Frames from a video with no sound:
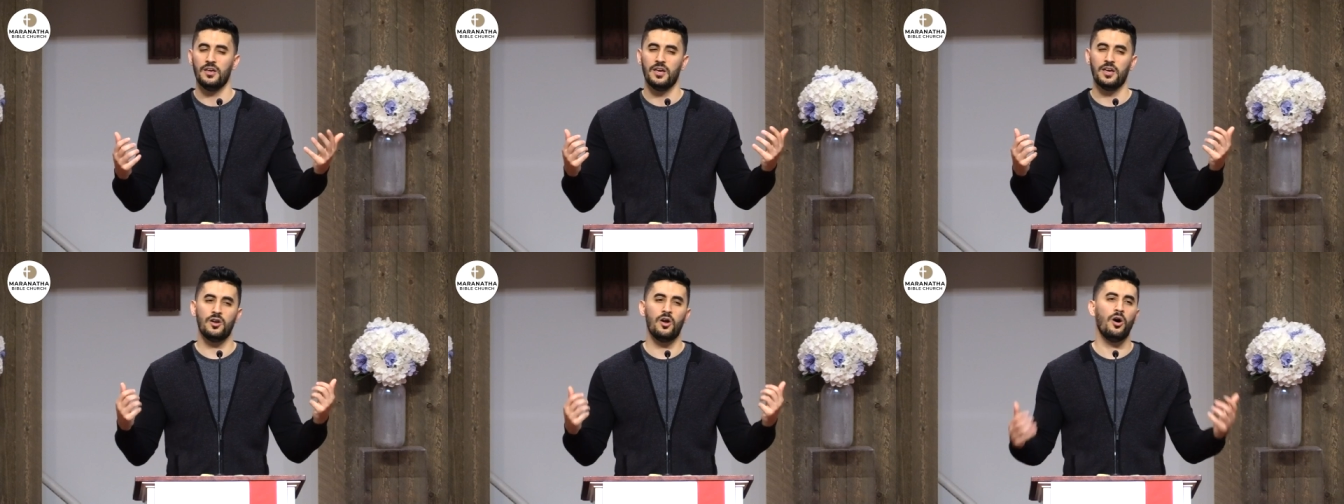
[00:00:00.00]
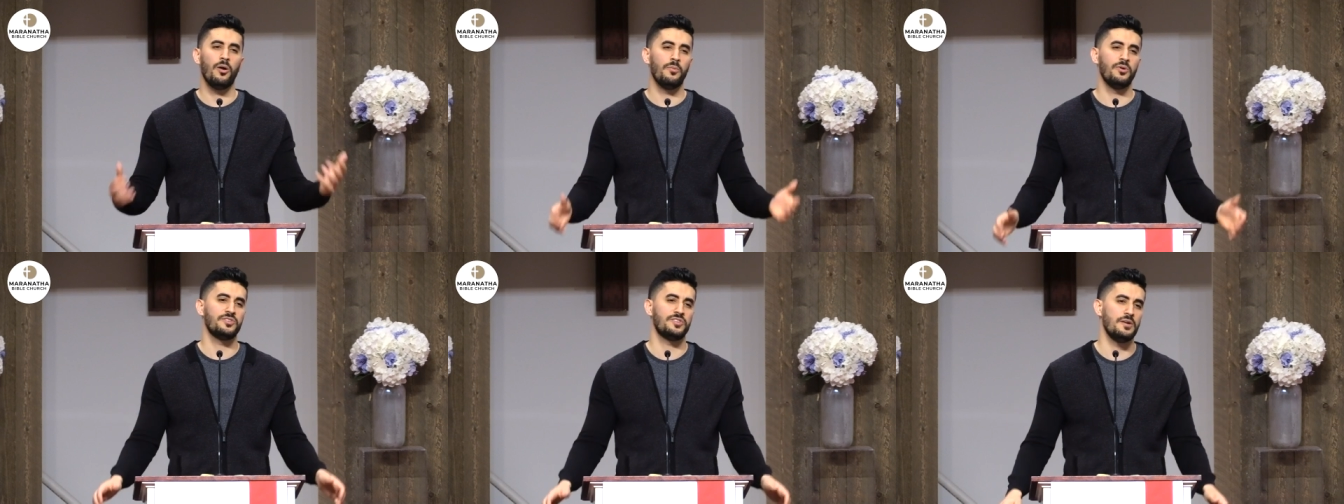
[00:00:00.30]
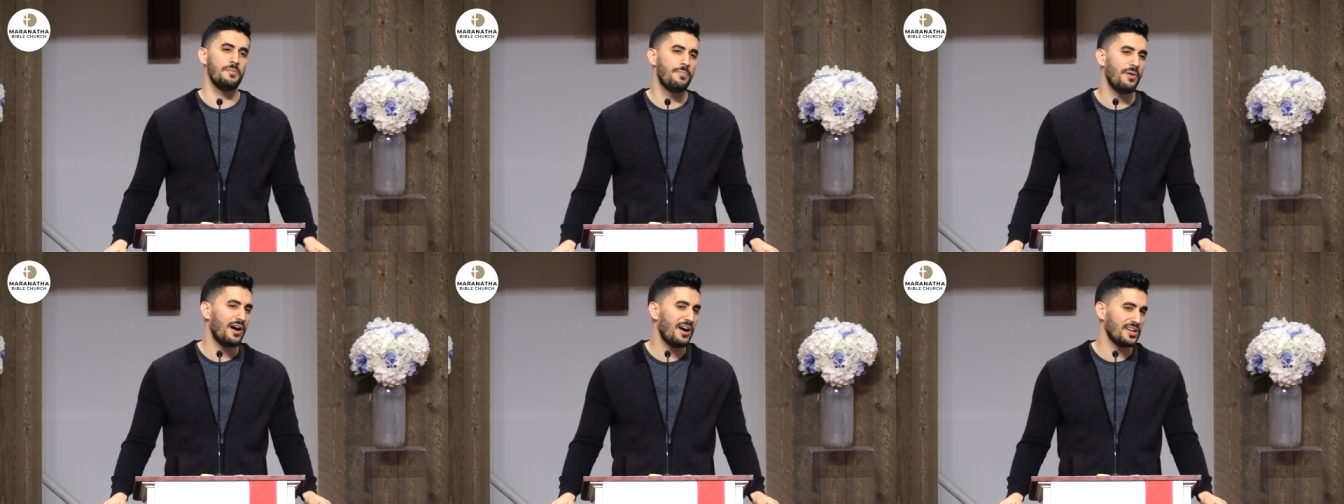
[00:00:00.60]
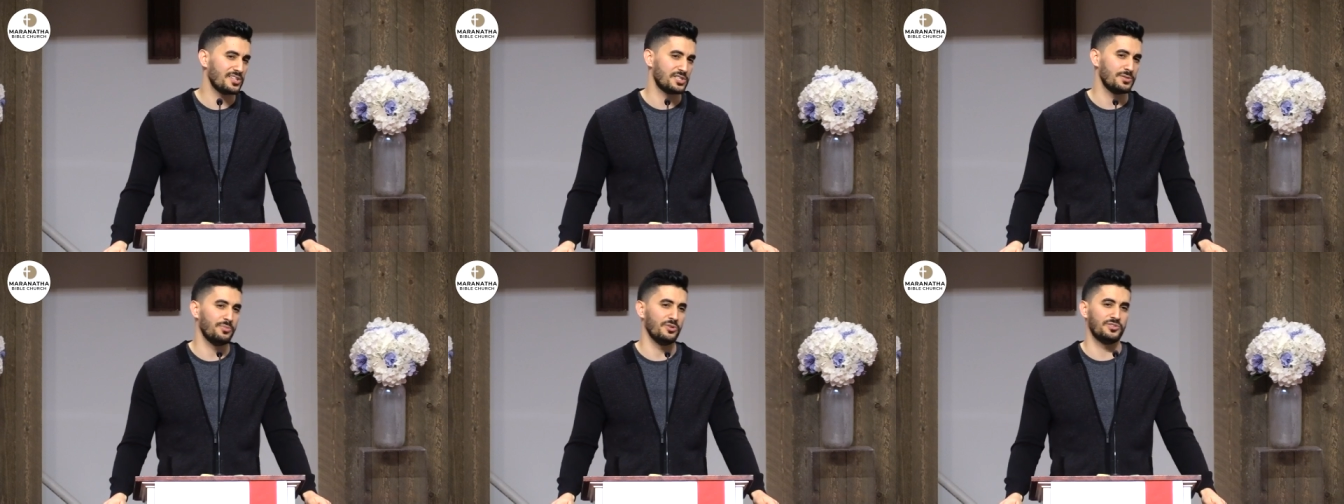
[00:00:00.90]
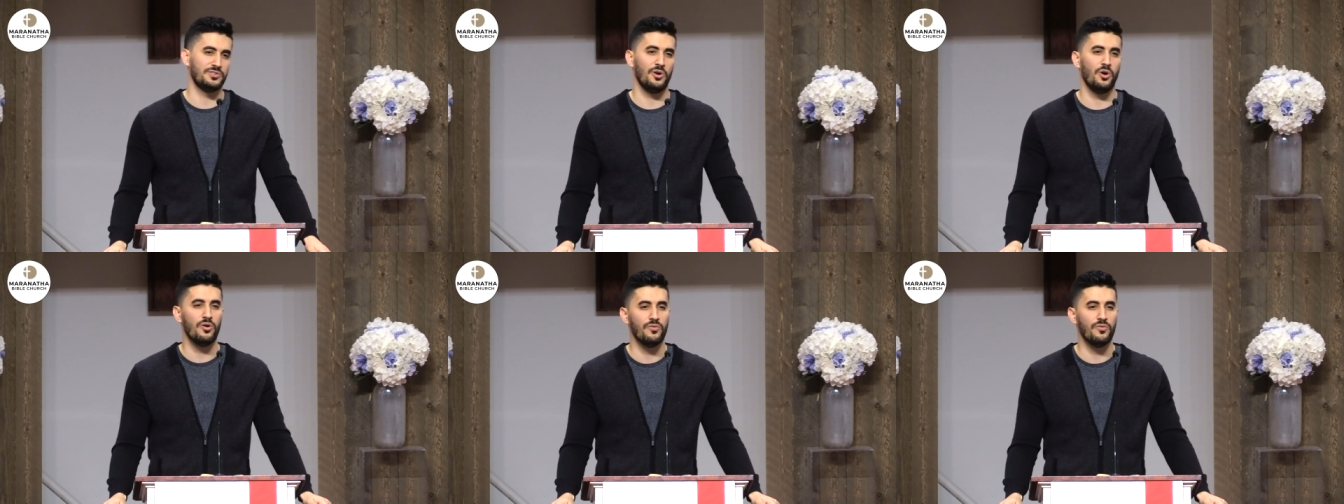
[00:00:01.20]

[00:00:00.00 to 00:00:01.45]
and almost impossible to